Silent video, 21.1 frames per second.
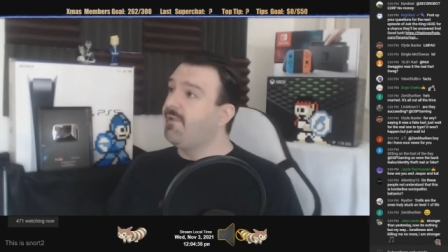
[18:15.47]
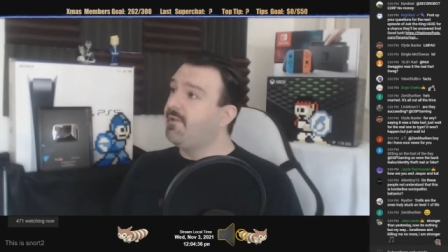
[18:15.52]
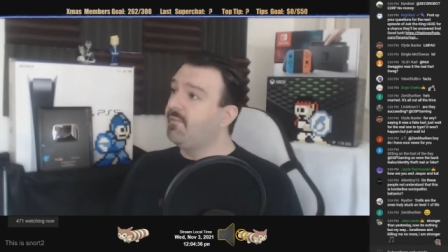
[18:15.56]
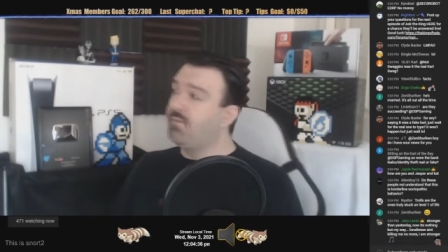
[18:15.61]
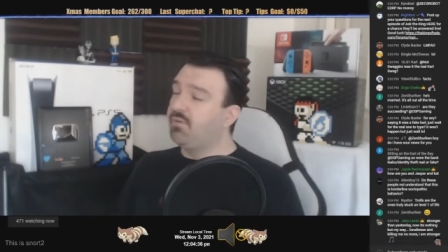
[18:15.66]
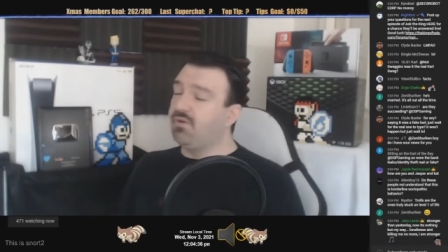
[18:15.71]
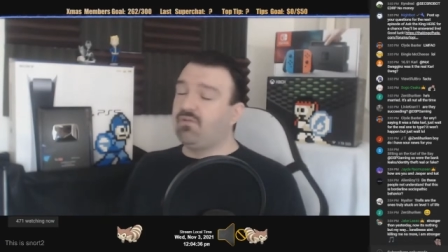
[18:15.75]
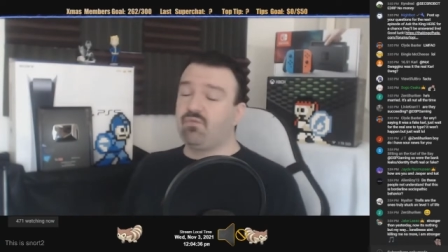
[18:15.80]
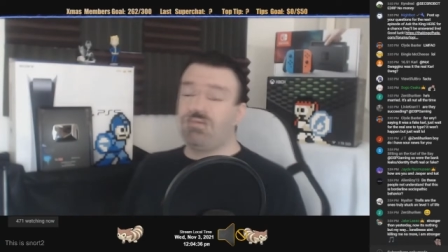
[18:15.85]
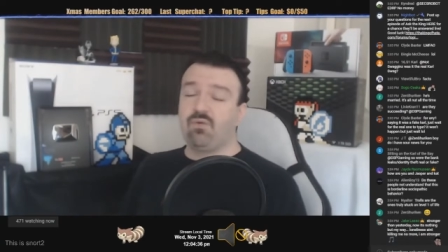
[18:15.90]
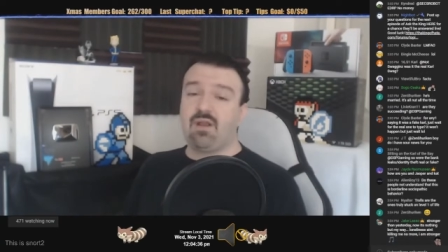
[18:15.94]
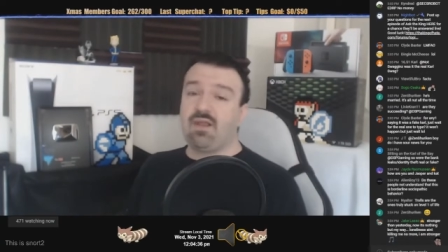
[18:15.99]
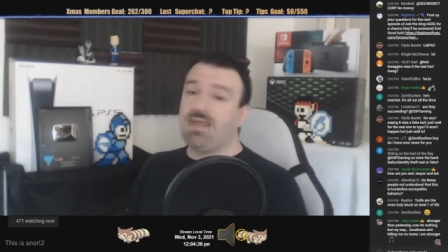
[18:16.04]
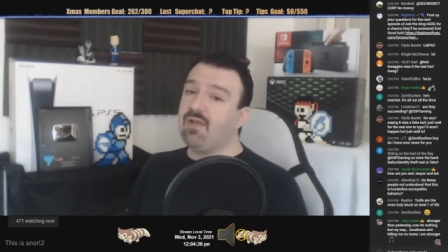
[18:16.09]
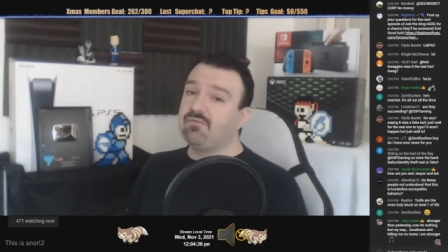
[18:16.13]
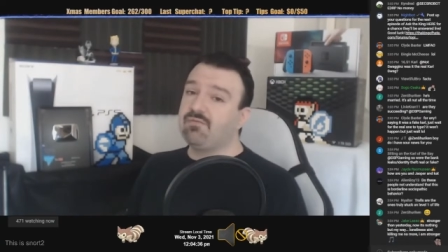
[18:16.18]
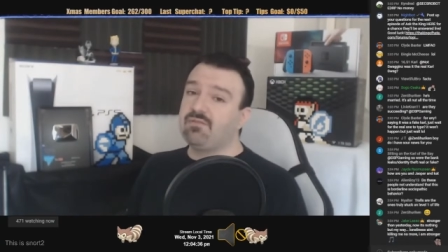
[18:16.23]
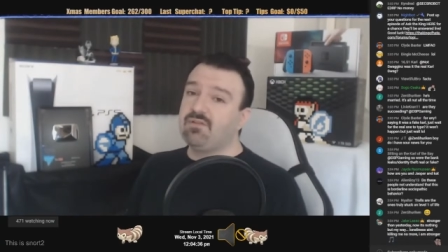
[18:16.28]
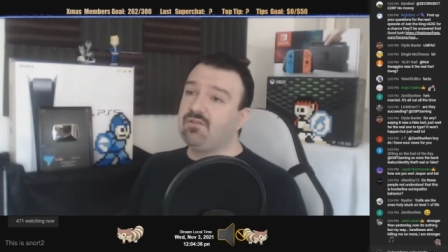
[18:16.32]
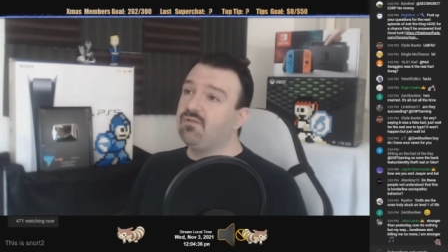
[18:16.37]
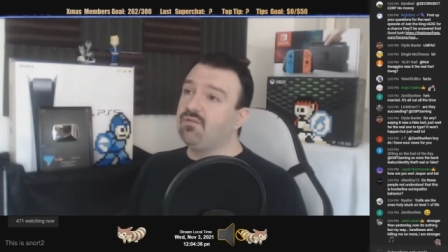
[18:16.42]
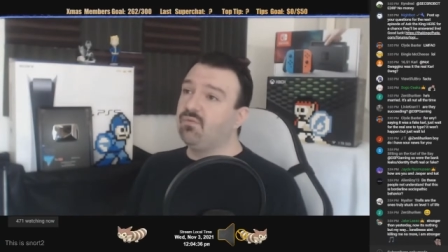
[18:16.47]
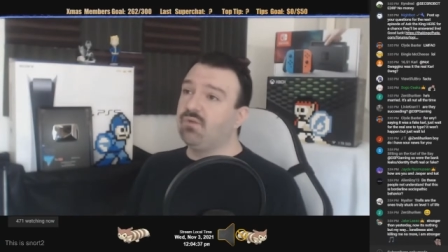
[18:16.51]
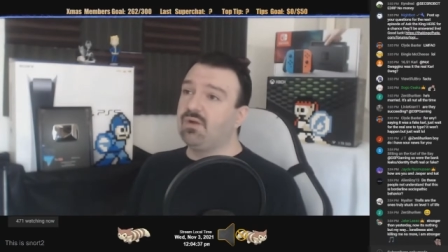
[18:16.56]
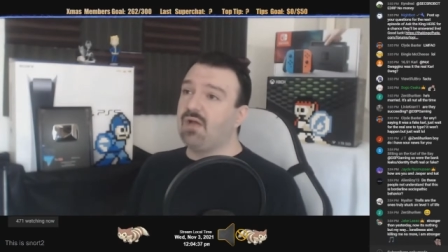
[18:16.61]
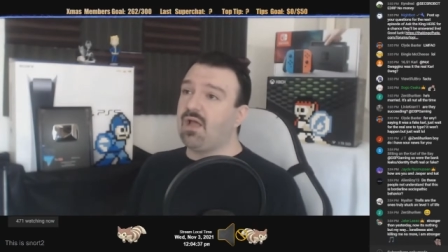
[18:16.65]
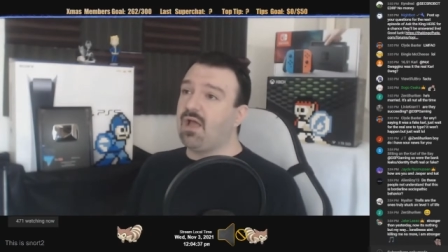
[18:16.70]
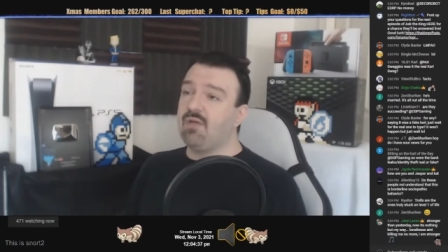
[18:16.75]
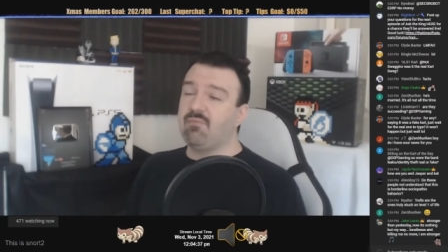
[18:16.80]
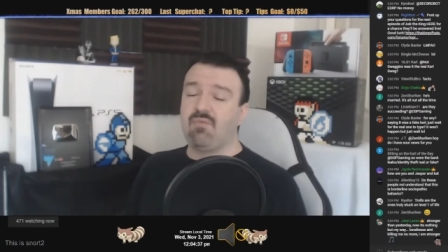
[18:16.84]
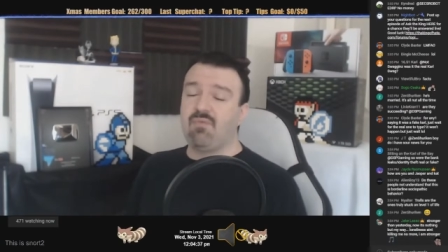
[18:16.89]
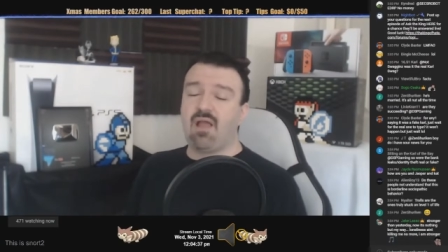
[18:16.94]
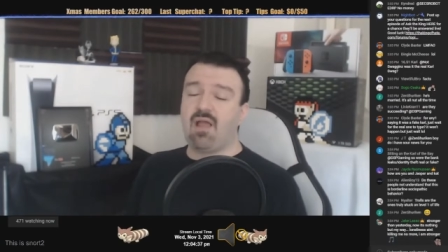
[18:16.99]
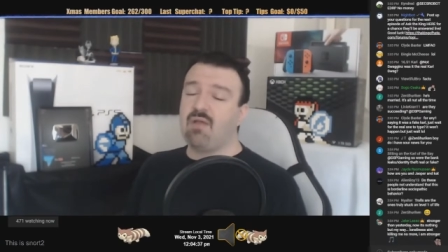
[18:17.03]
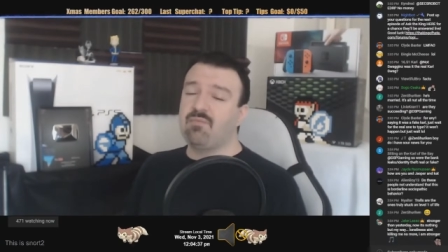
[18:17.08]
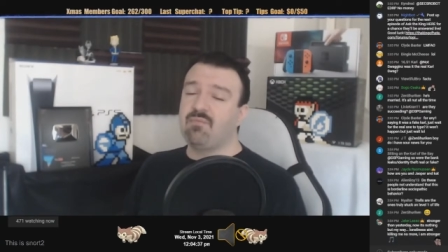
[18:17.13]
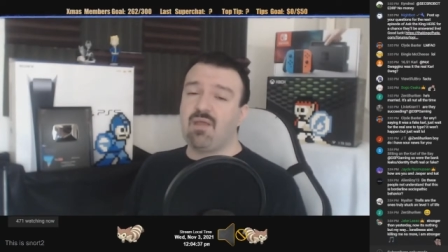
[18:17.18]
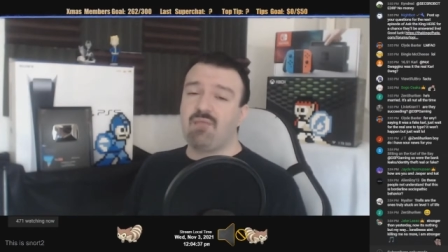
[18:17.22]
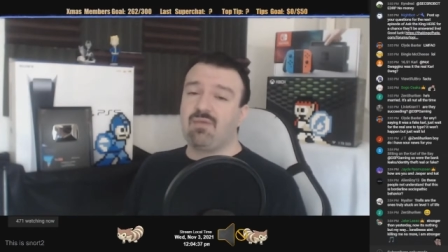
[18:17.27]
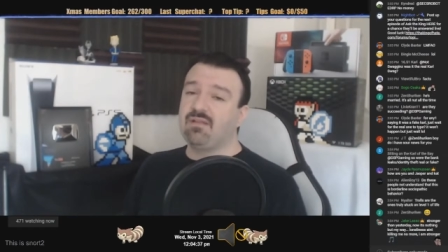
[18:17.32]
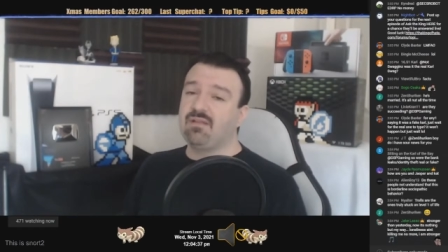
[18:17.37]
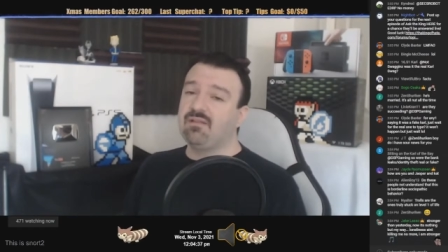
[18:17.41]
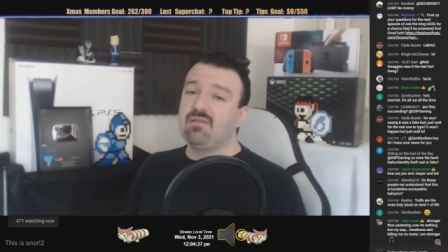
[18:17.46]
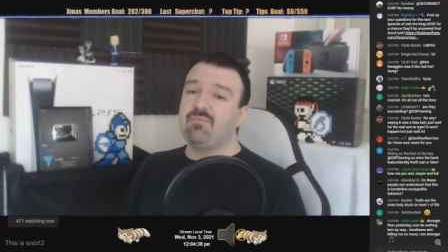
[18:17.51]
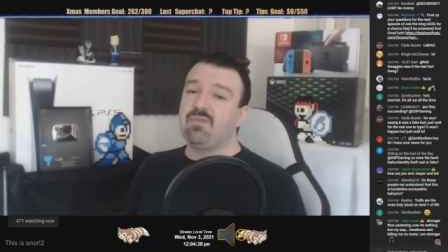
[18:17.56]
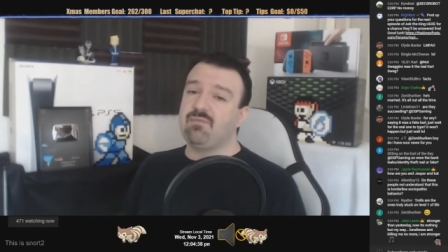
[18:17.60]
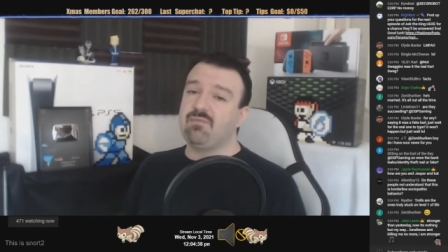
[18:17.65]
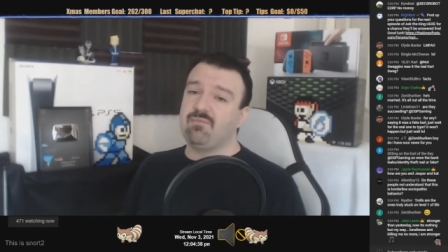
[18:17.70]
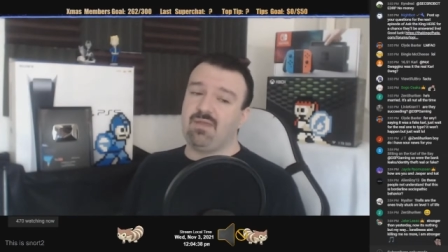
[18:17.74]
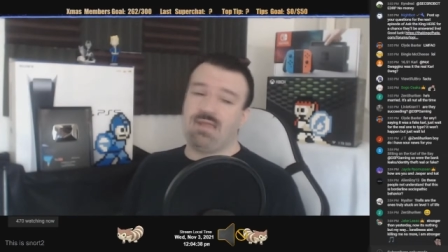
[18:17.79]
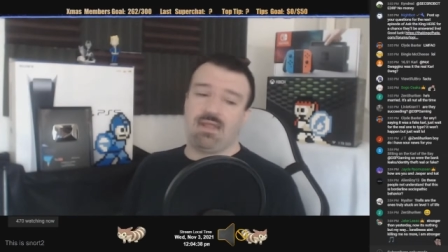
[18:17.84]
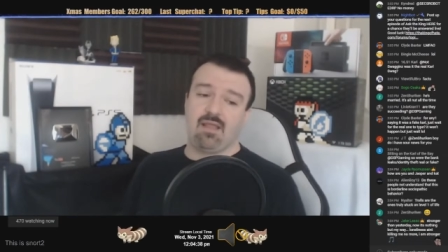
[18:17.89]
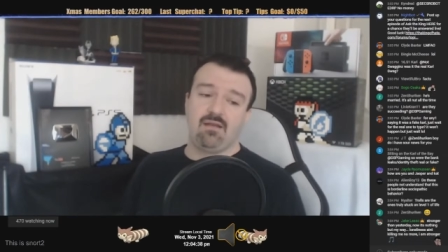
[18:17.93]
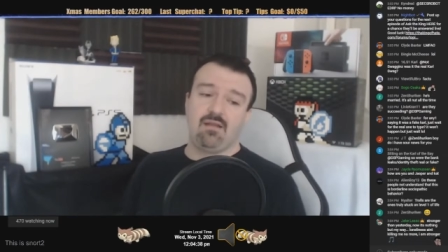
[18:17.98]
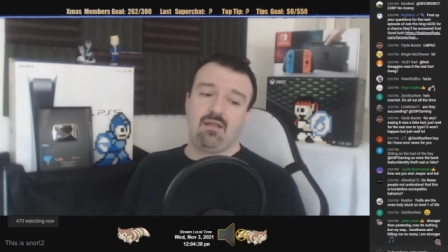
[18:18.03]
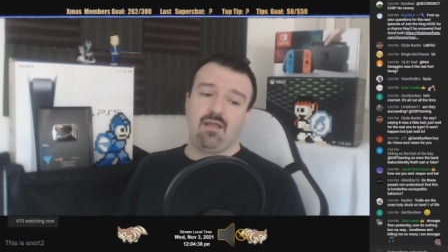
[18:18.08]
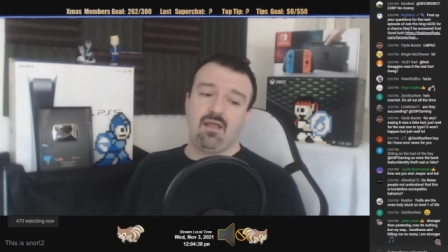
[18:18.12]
But it's what I have to do when I'm at my limit, man.